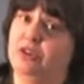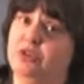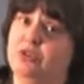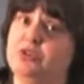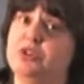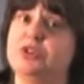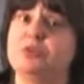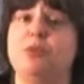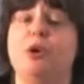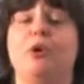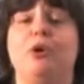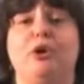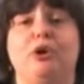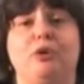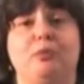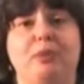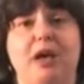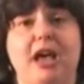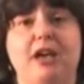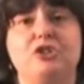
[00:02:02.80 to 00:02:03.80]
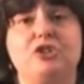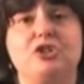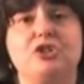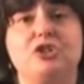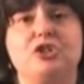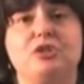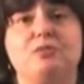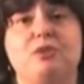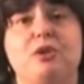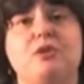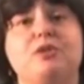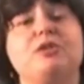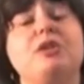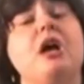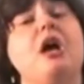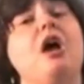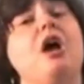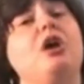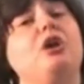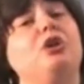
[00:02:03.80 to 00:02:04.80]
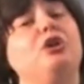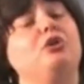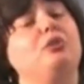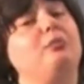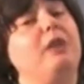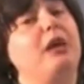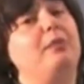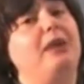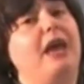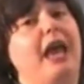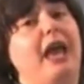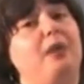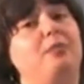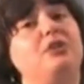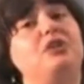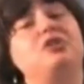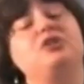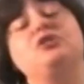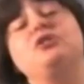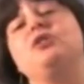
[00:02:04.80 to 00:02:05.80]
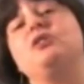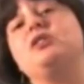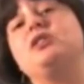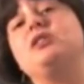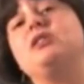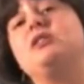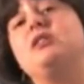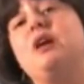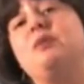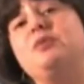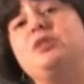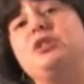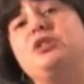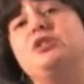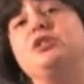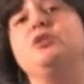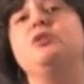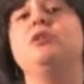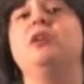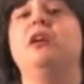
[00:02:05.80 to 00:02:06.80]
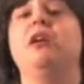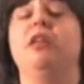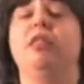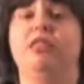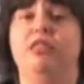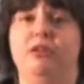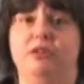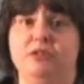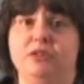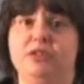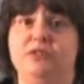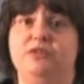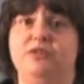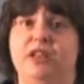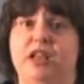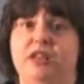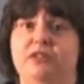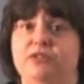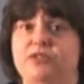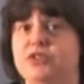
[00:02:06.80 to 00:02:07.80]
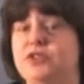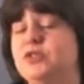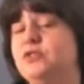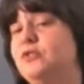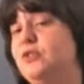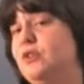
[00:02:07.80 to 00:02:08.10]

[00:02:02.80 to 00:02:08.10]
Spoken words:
you smoke or your patient smokes, you may be able to start substituting those flavors.